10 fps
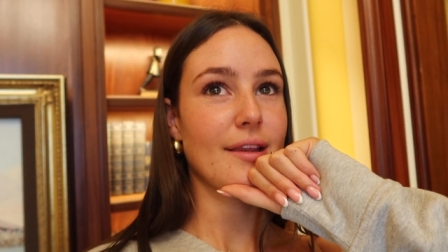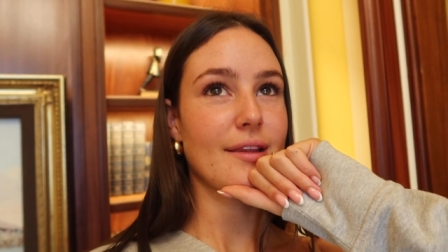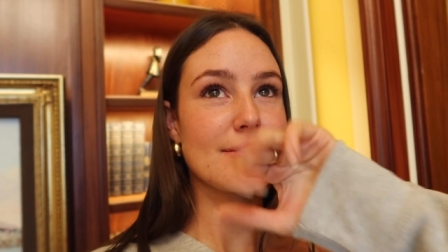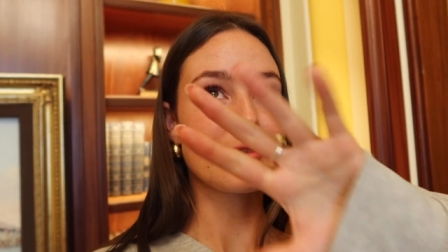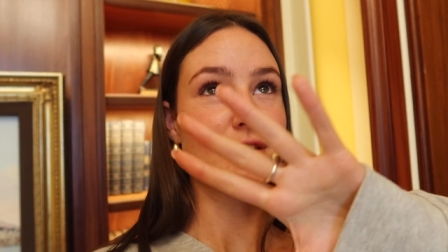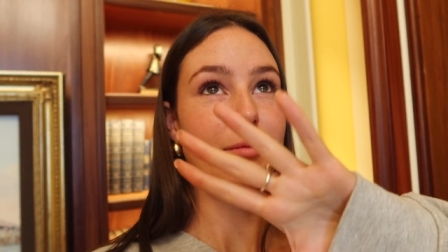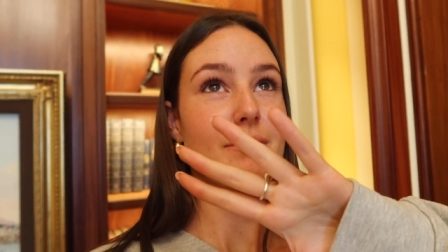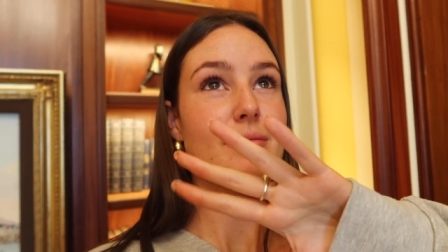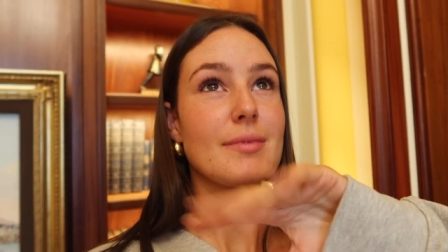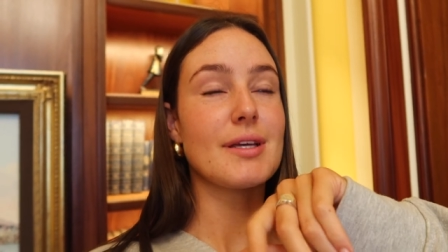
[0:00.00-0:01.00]
this
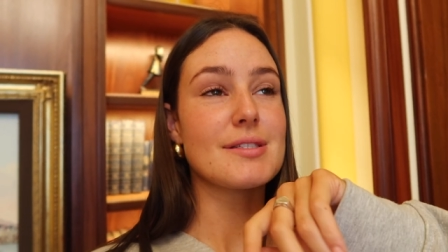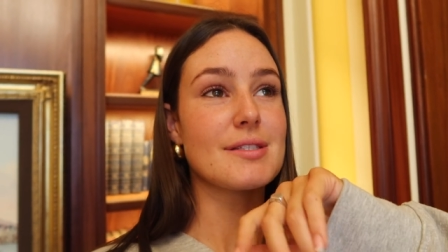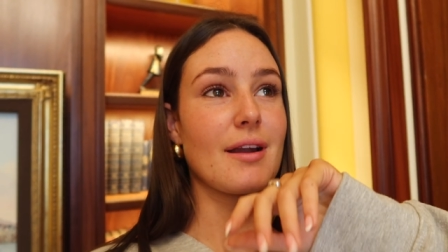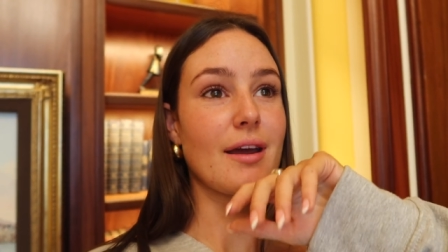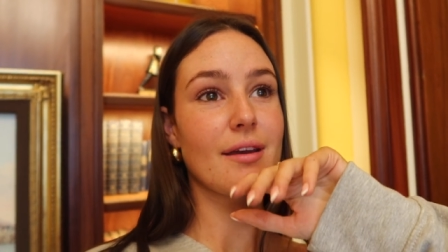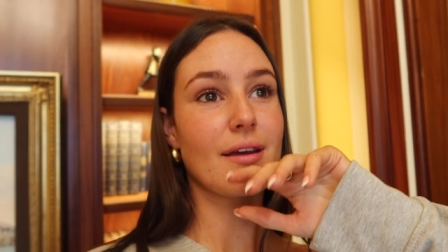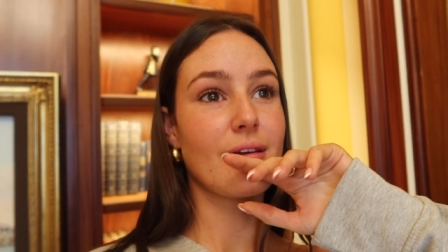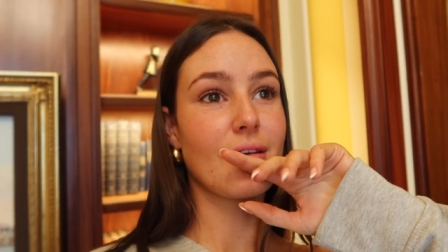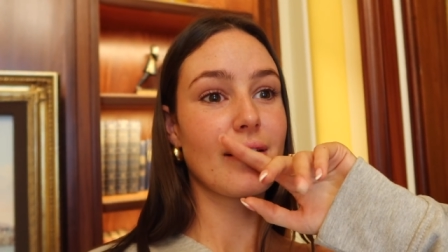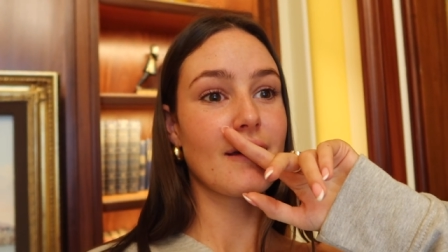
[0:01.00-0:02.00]
room is
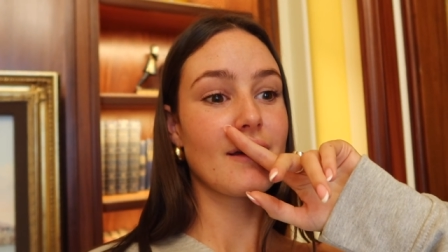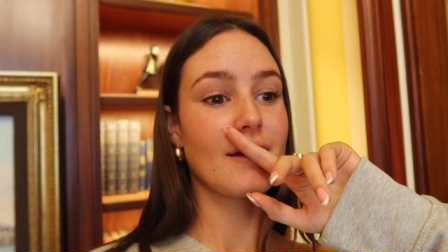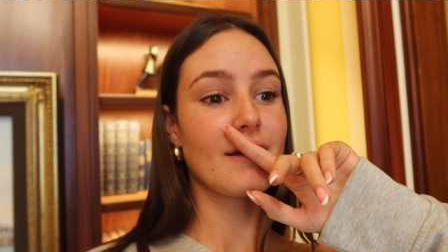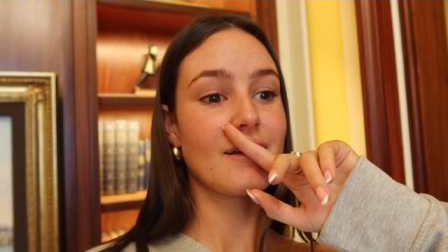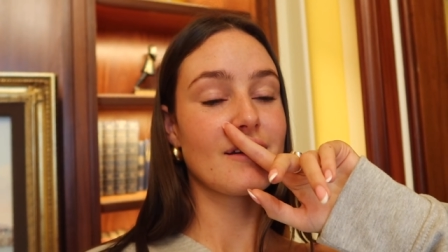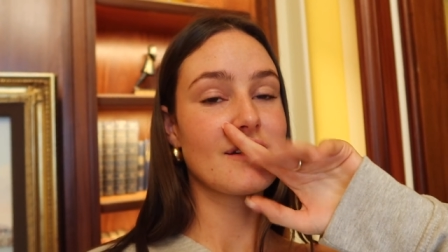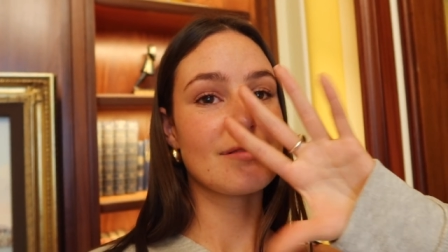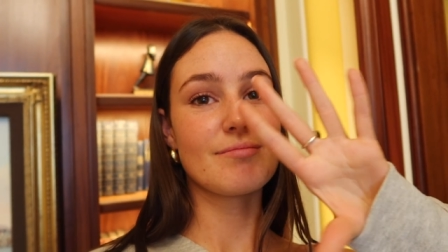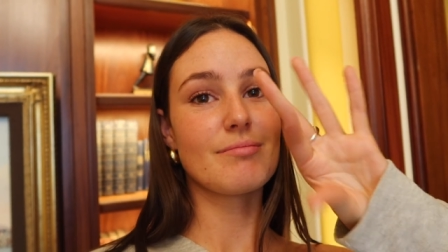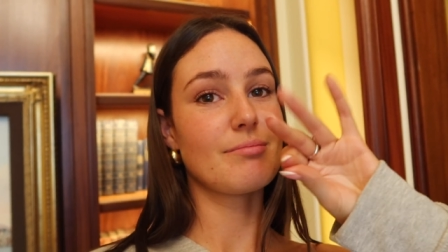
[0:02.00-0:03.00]
like
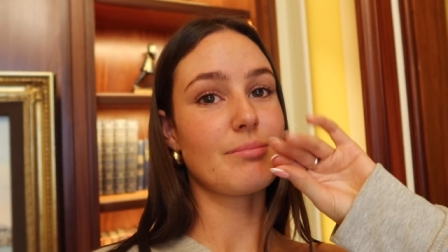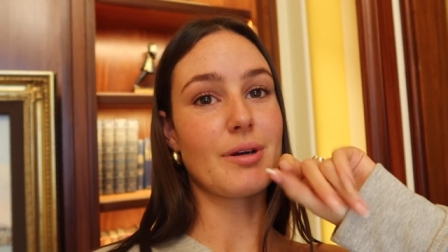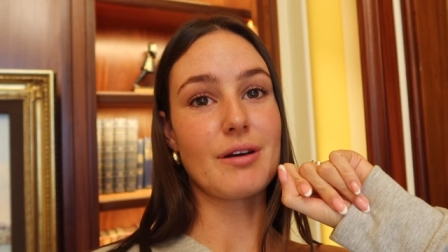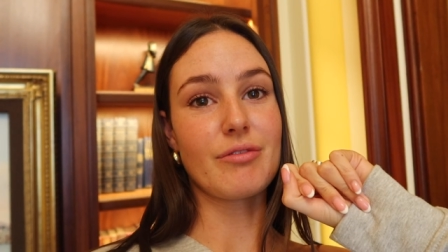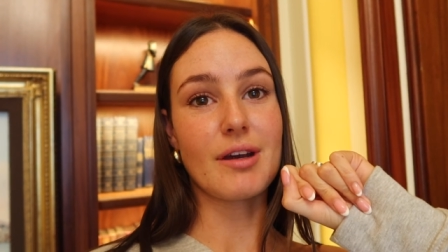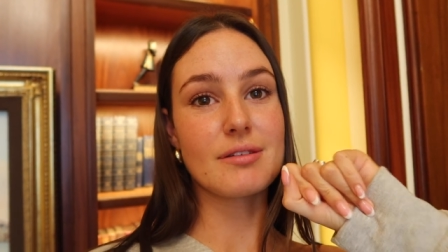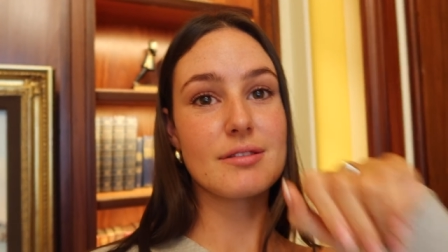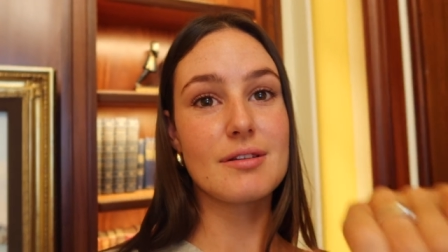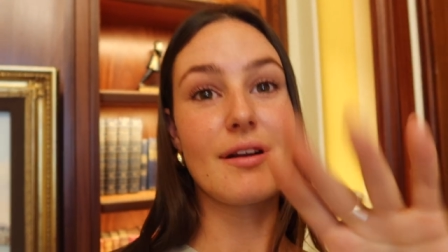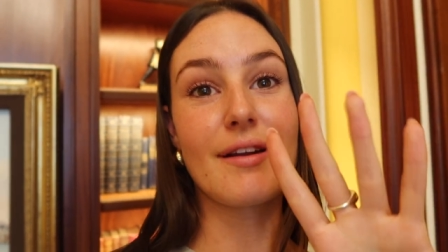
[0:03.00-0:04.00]

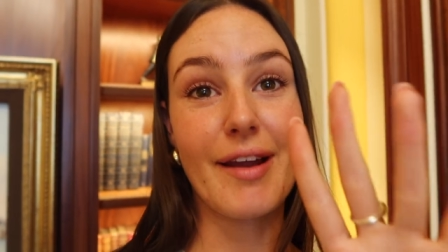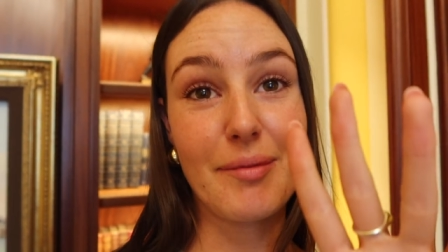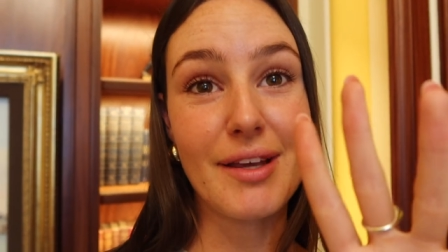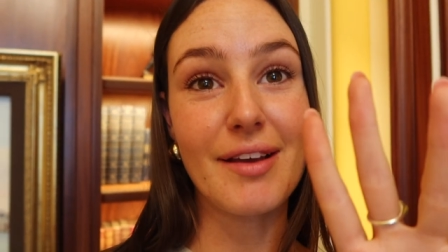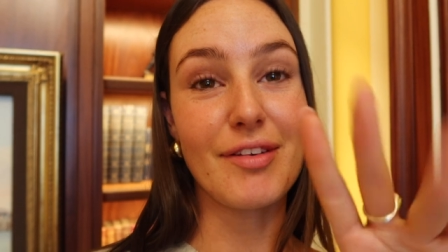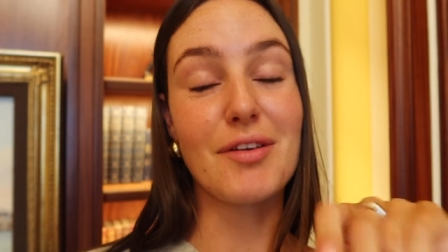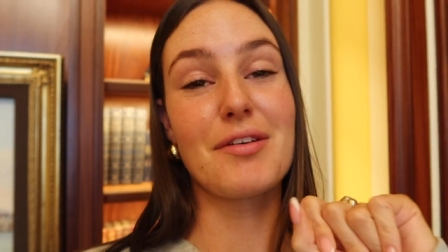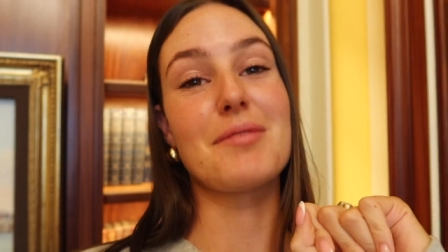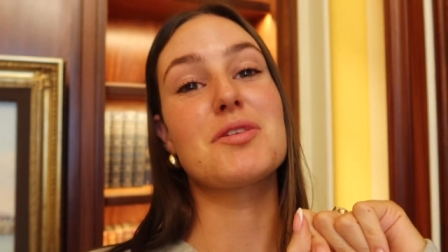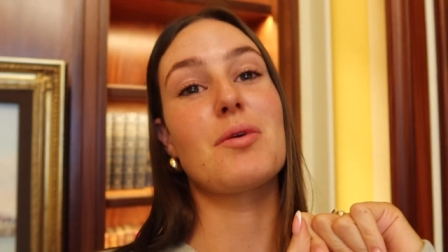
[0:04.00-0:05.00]
Perfect. Let me give you a
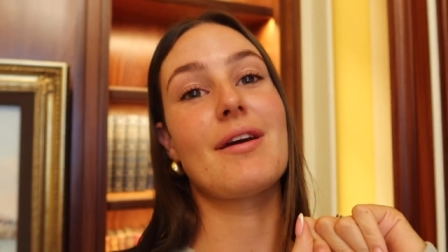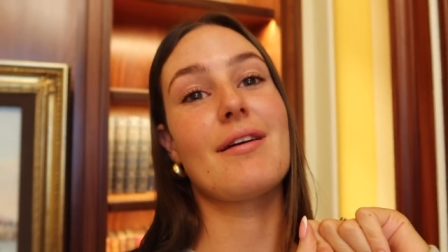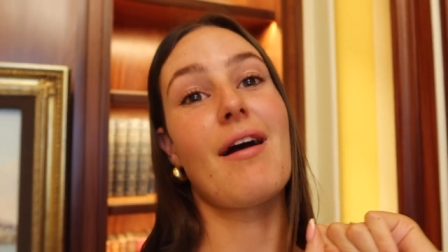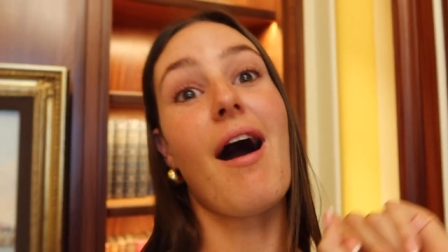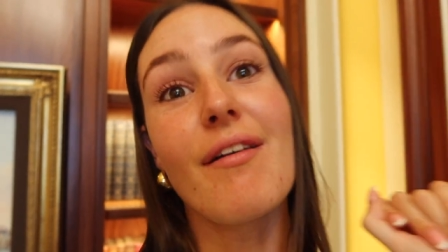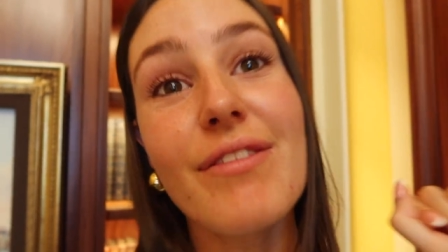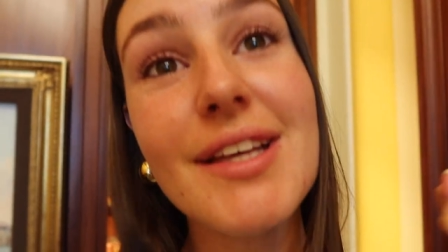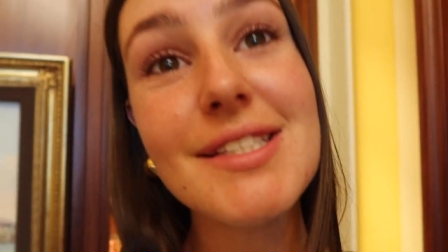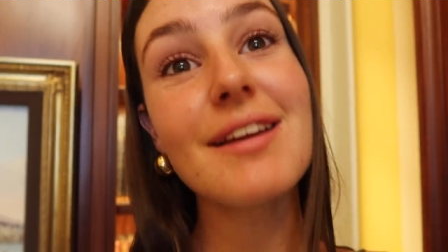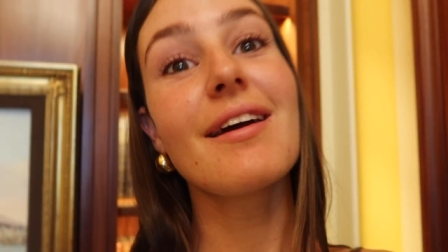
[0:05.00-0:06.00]
room tour.
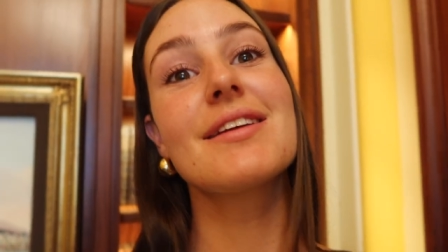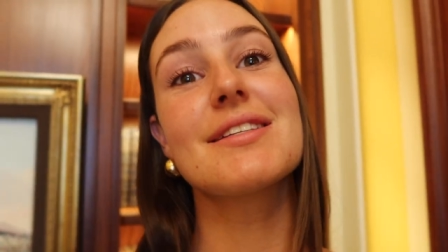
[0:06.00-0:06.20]
Obviously, I need